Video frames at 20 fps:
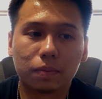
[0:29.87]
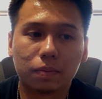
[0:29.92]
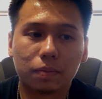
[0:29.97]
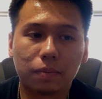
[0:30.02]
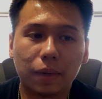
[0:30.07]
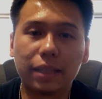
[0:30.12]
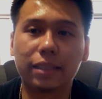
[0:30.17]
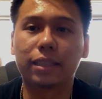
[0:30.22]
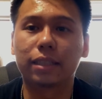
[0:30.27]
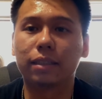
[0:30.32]

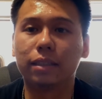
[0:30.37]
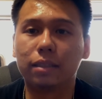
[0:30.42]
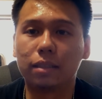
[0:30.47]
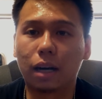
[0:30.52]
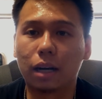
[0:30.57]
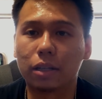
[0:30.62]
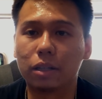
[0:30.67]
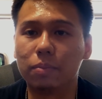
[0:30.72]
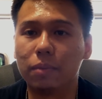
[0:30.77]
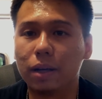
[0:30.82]
basically
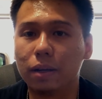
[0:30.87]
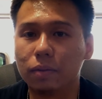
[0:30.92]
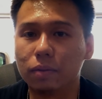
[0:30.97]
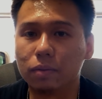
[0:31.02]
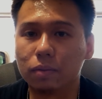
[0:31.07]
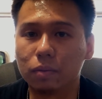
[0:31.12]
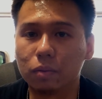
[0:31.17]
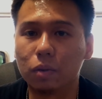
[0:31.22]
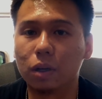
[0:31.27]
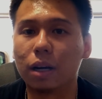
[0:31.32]
document
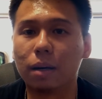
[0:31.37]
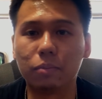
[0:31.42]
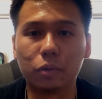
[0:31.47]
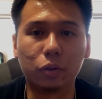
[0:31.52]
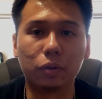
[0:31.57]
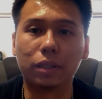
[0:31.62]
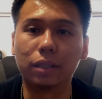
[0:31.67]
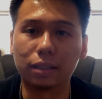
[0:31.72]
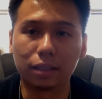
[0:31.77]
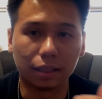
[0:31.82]
what I'm
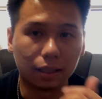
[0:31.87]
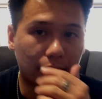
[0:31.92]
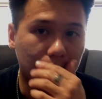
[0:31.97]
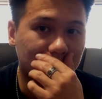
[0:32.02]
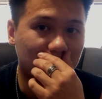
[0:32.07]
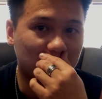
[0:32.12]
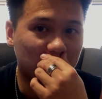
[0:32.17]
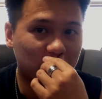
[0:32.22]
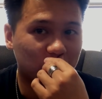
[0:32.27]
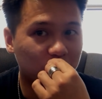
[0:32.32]
doing to the
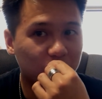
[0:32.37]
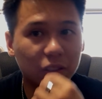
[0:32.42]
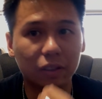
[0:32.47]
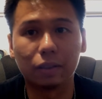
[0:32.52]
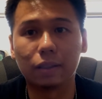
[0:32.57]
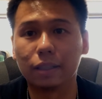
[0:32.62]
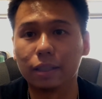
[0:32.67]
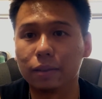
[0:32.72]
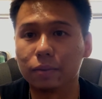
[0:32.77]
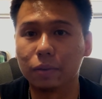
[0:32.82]
SC430,